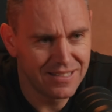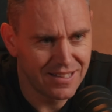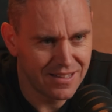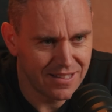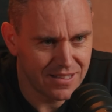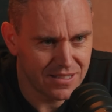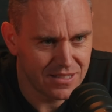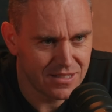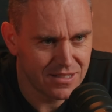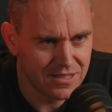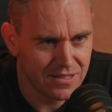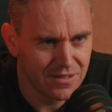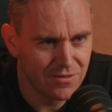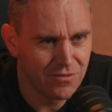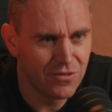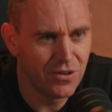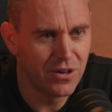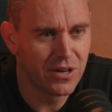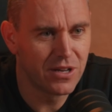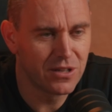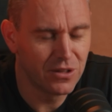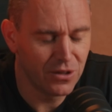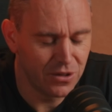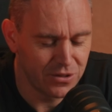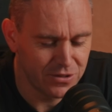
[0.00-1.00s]
to this
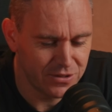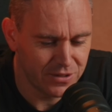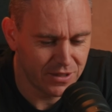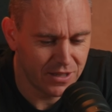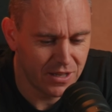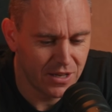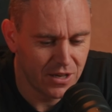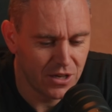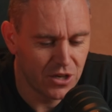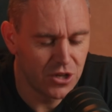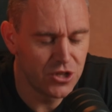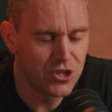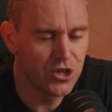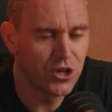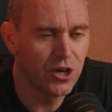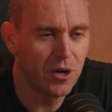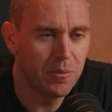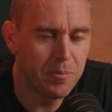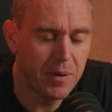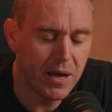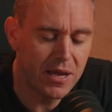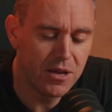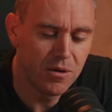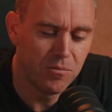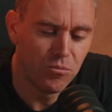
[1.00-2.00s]
very closely because you've got to
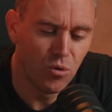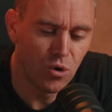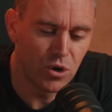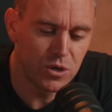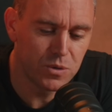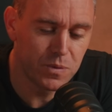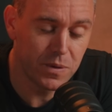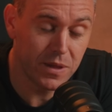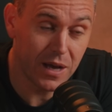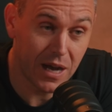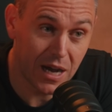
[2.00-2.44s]
pay your mortgage with